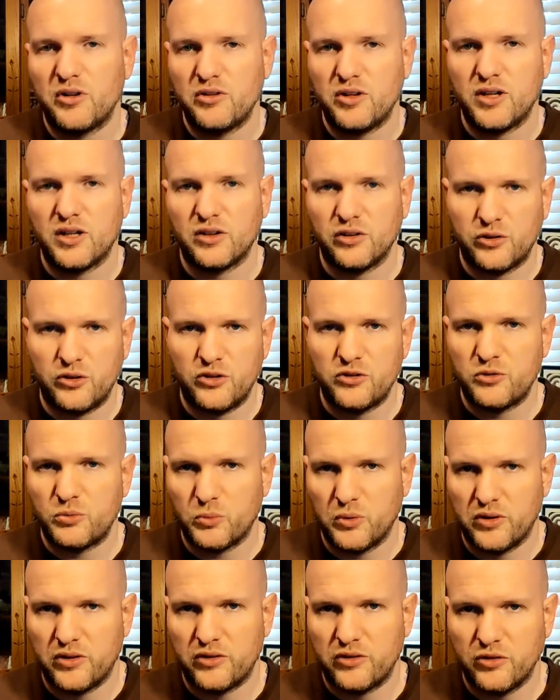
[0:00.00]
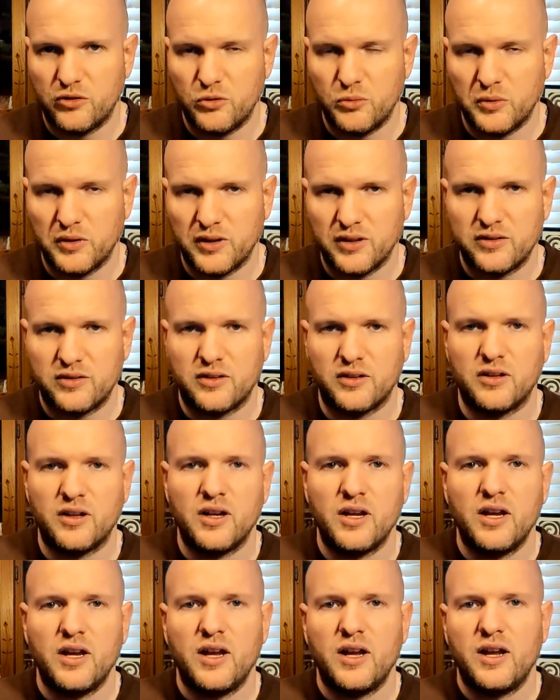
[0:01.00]
way you get alerts when there's a new one listed.
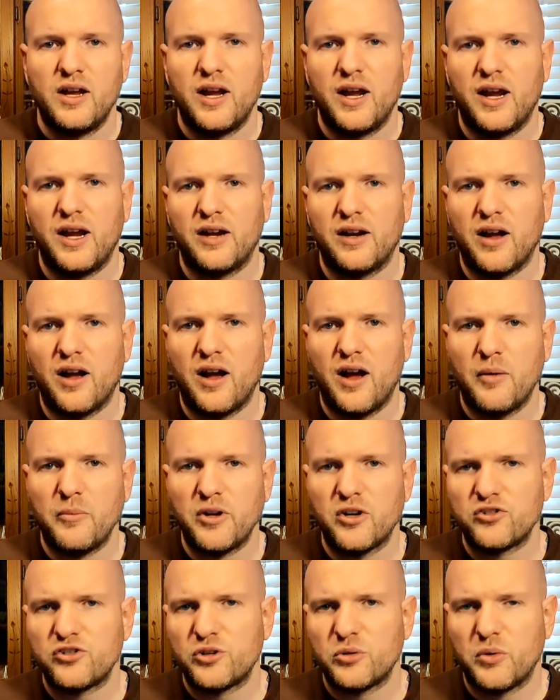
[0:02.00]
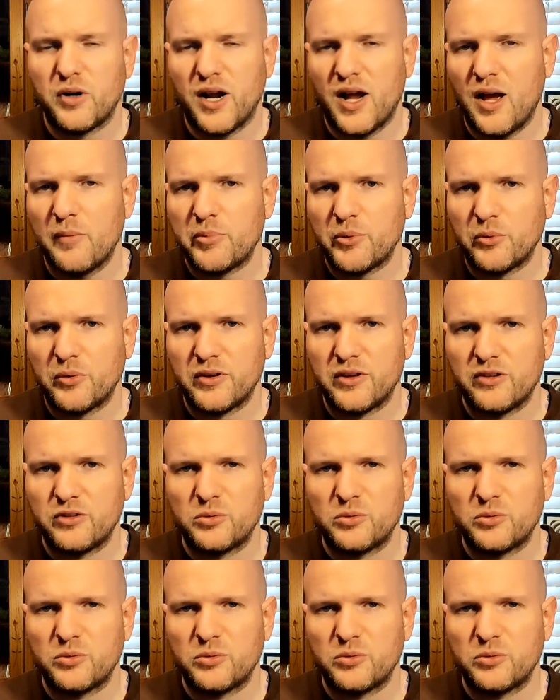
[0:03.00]
And I'm not sure what happened with